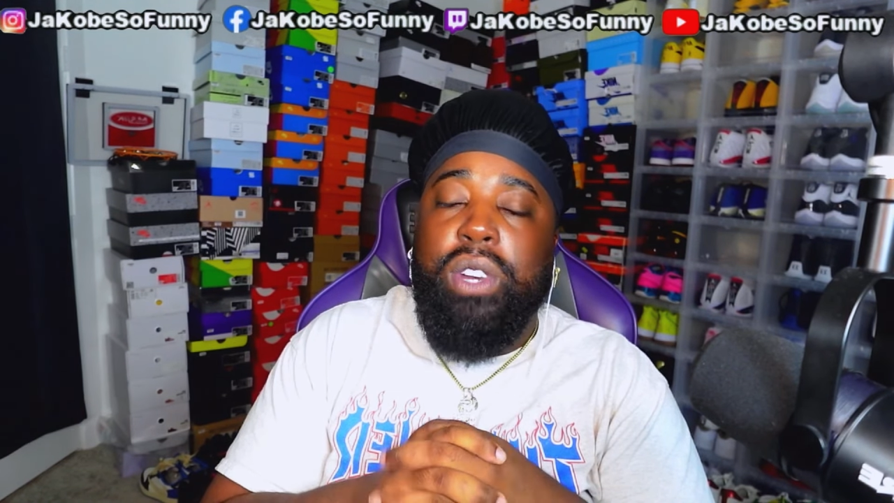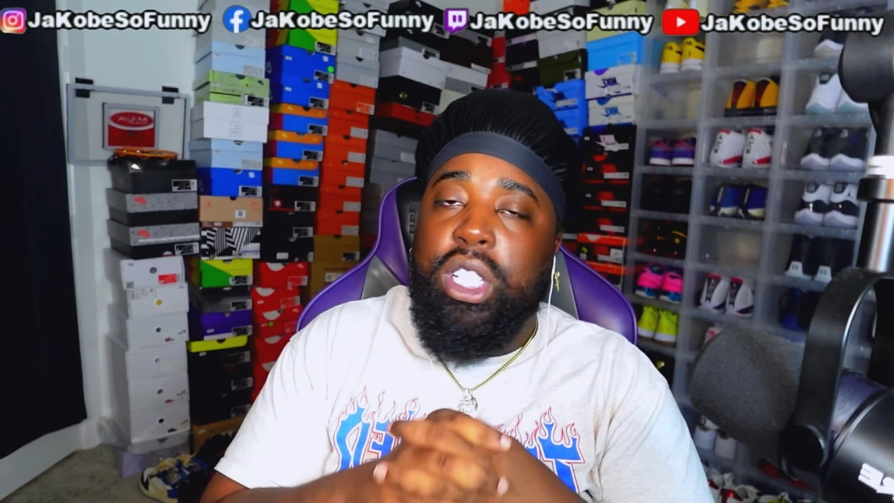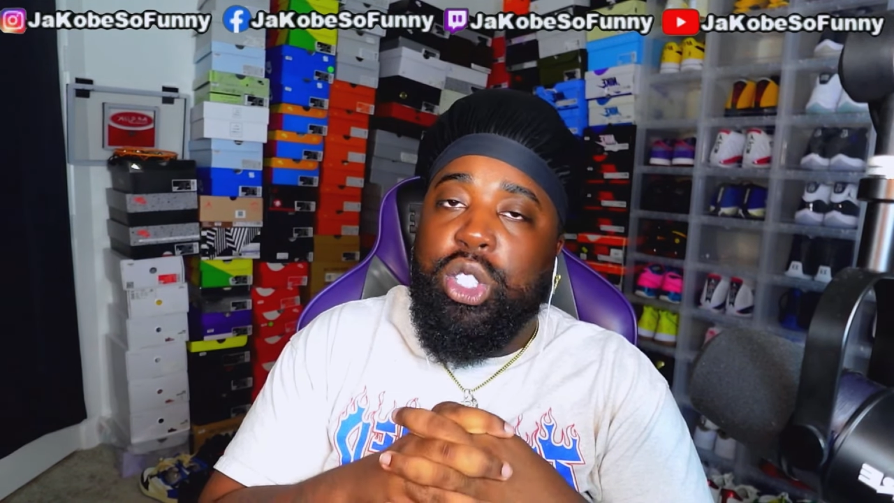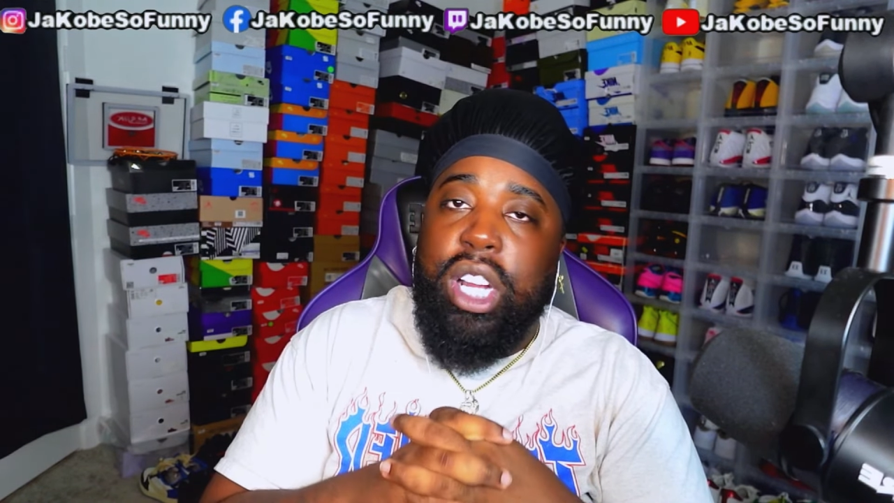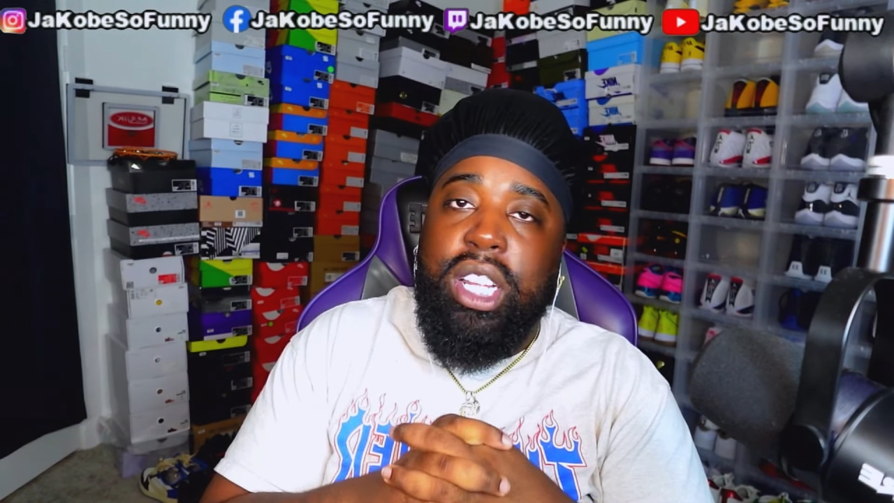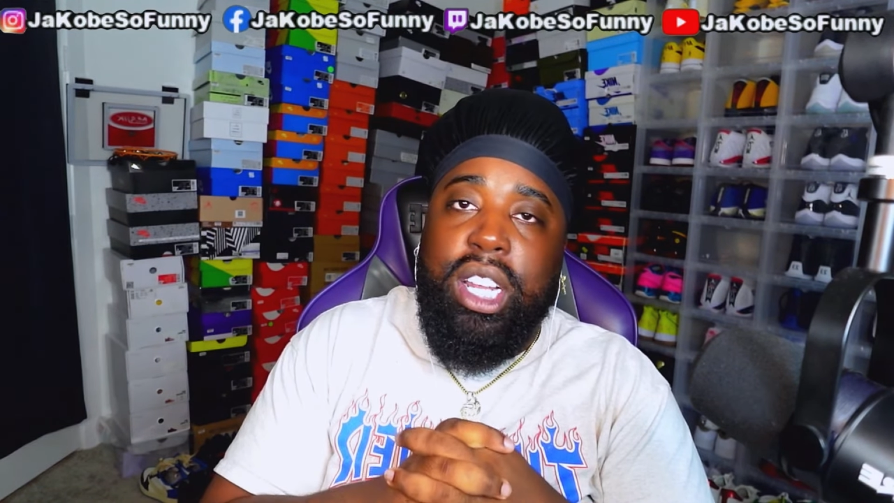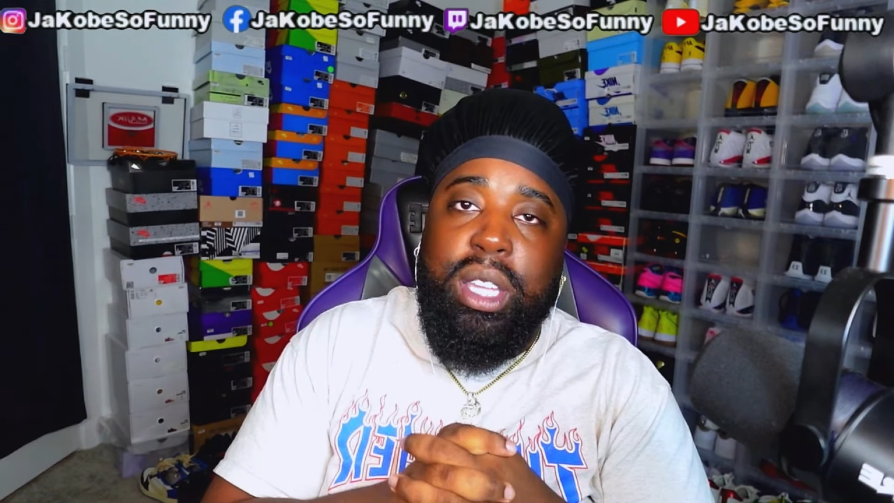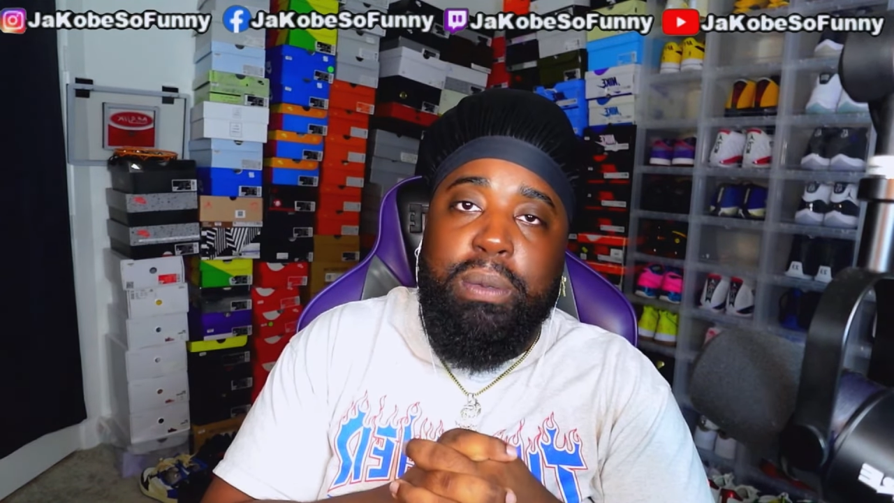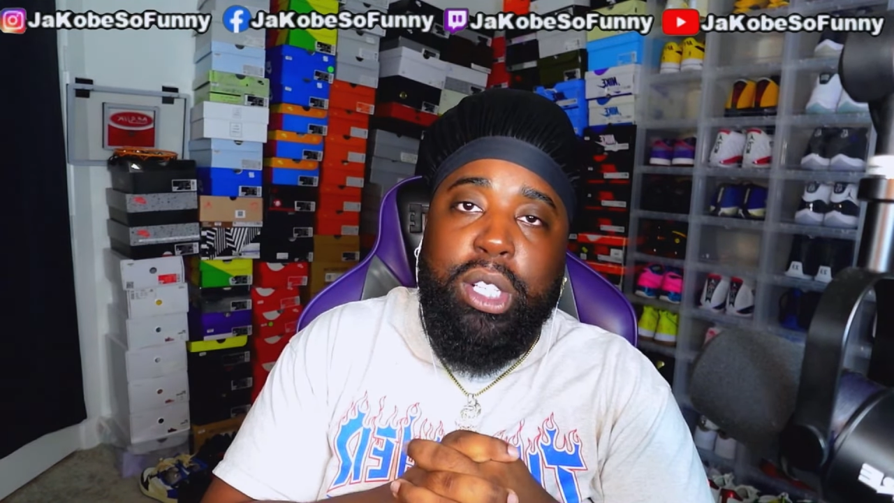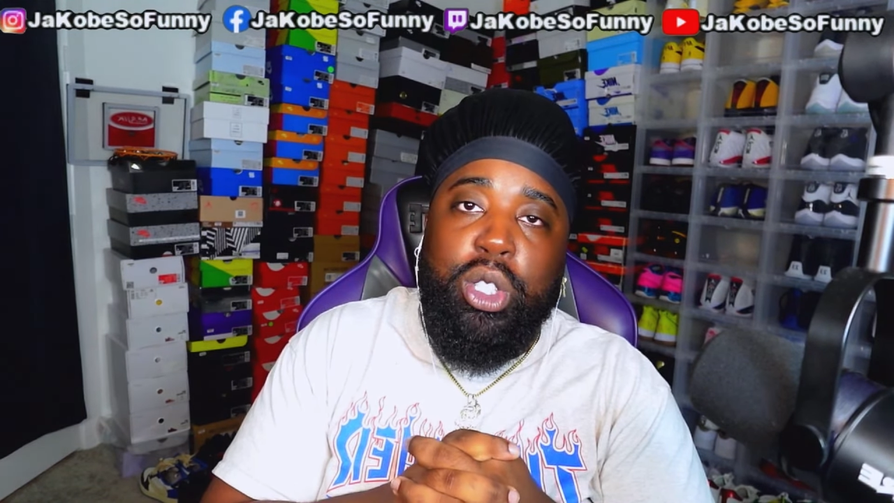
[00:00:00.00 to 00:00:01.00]
fuck Drake did
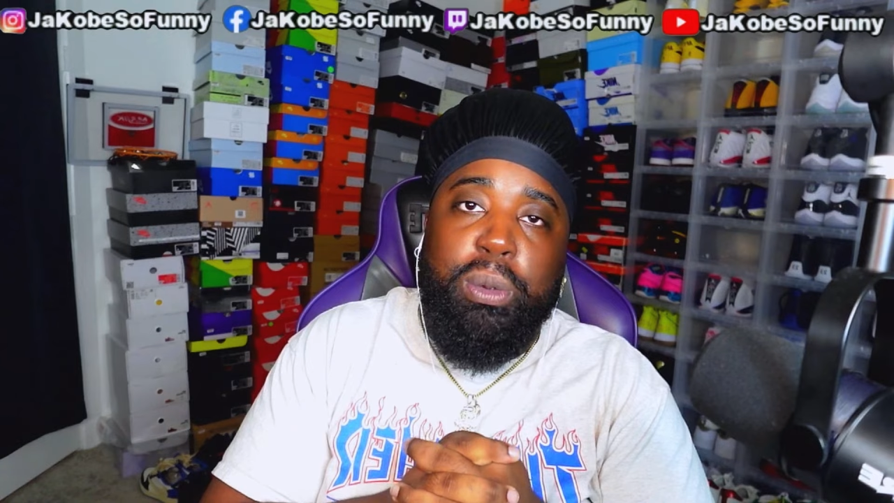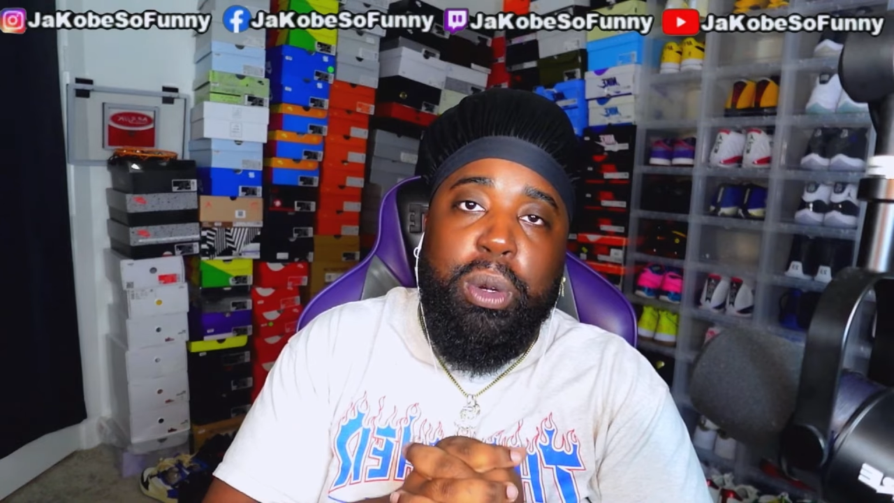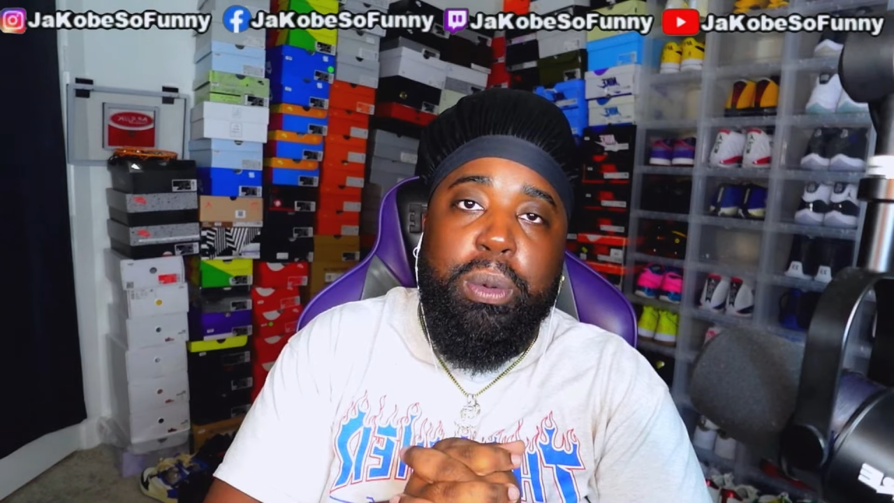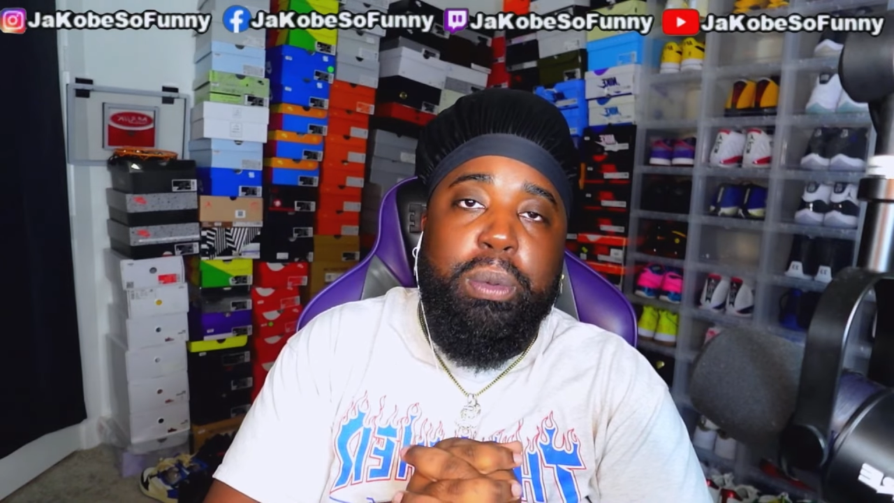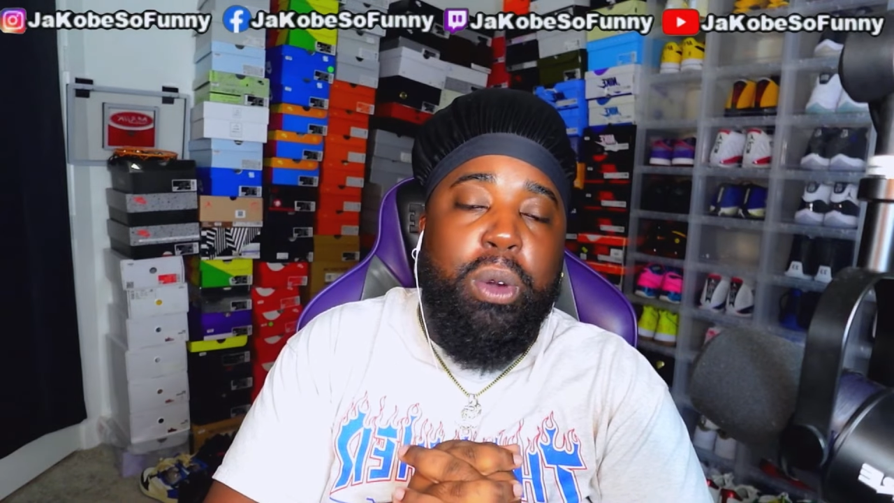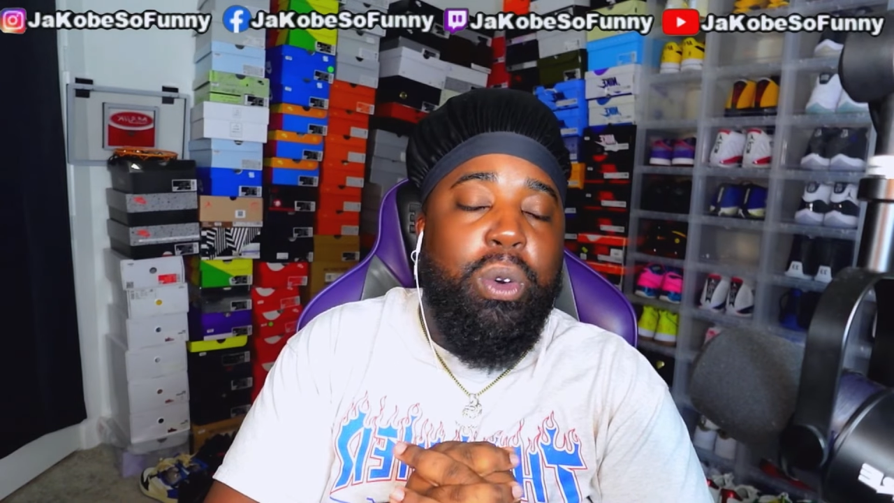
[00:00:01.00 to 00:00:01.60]
to Metro Boomin, bro.